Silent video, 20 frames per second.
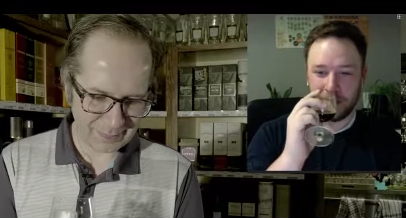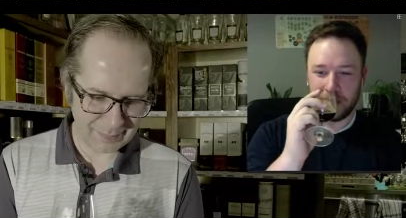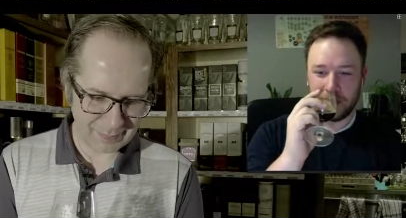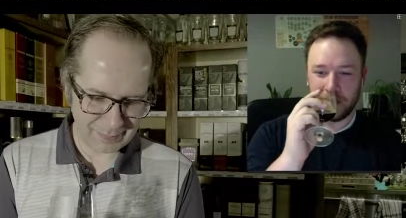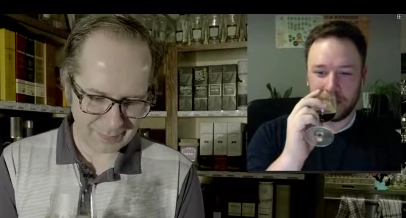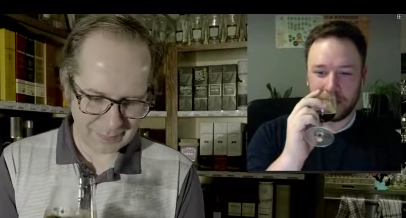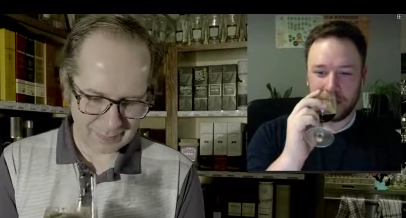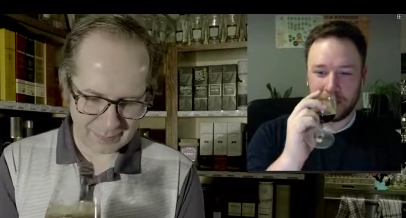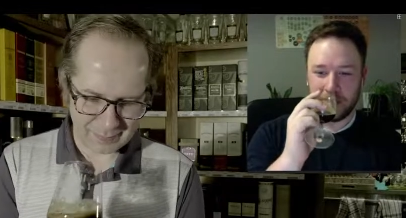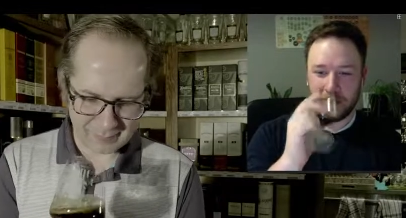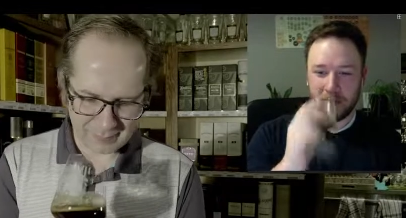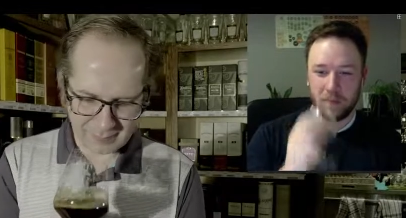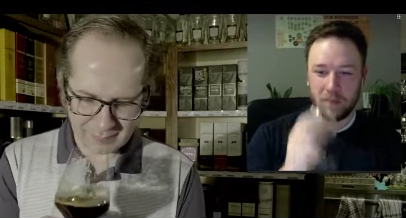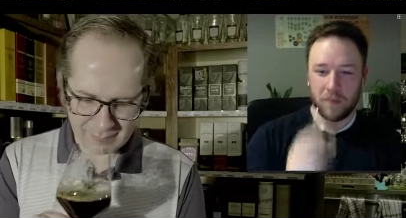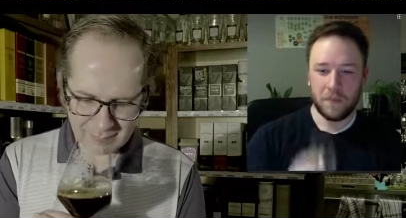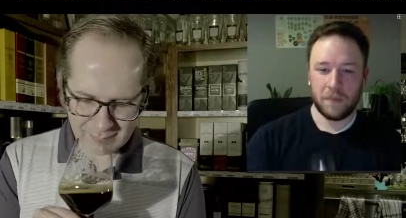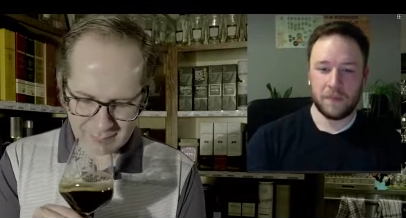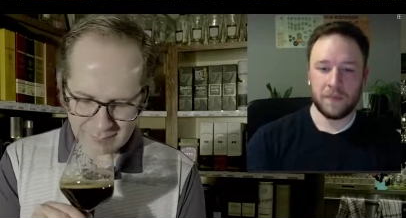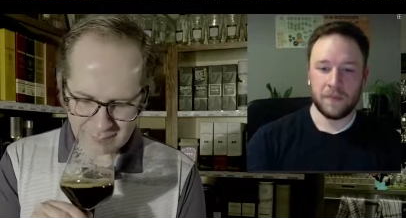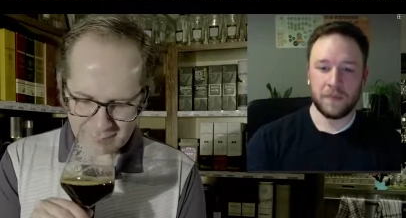
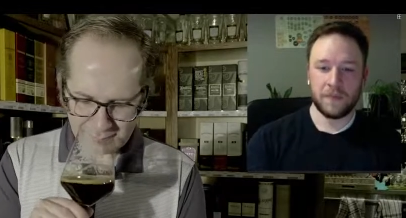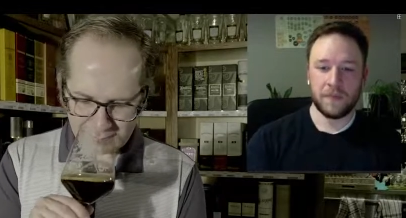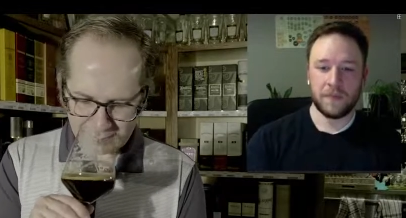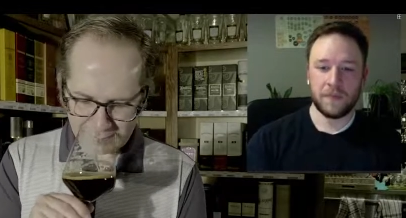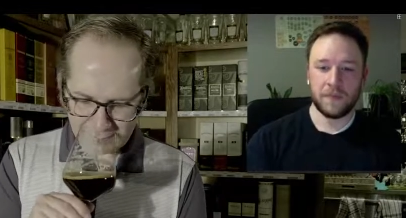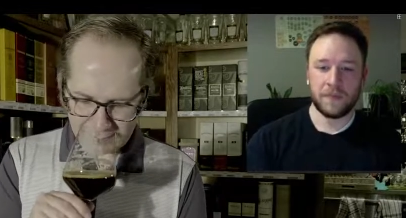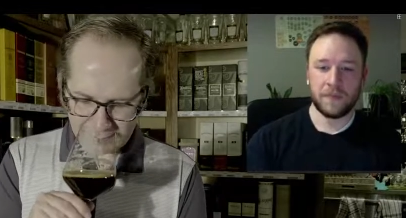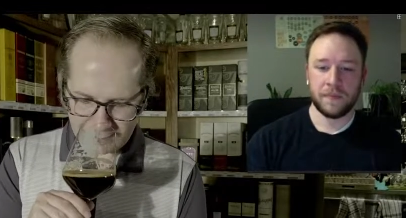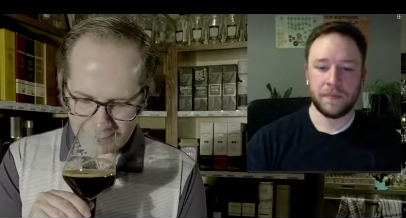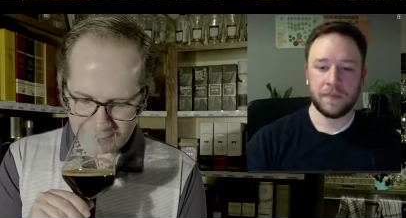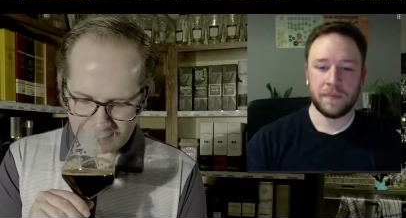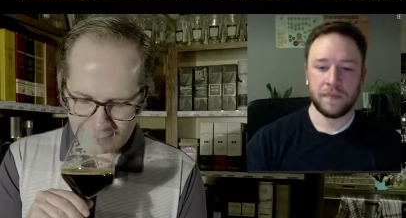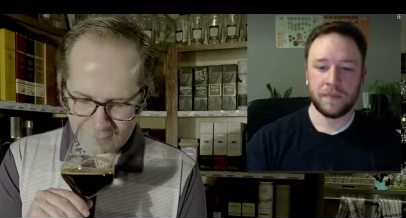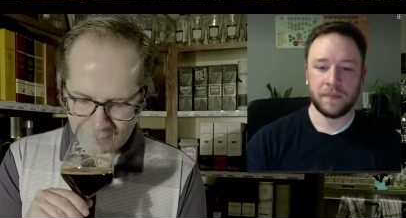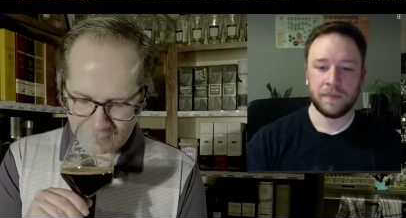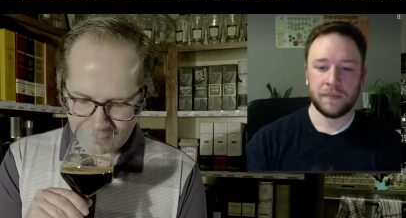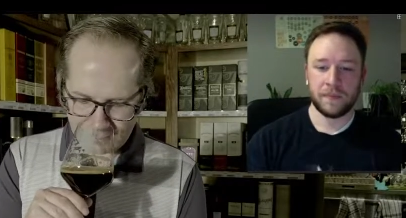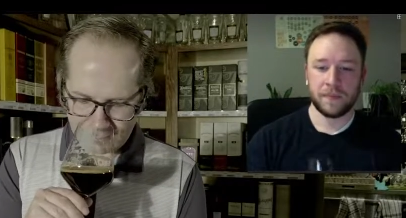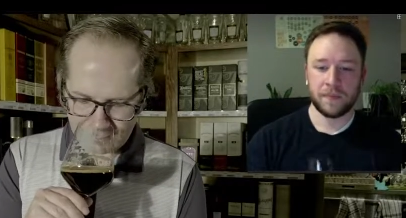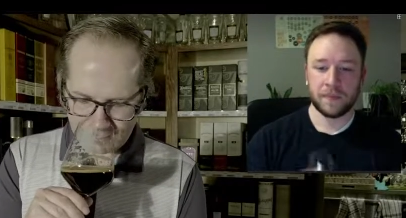
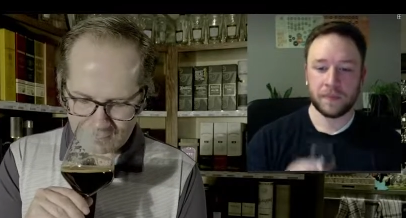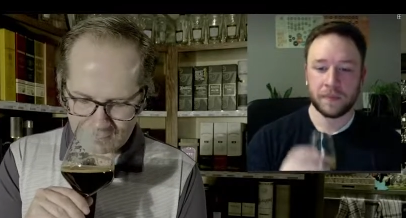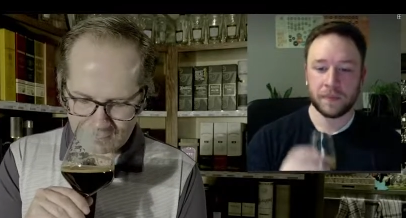(no one is talking)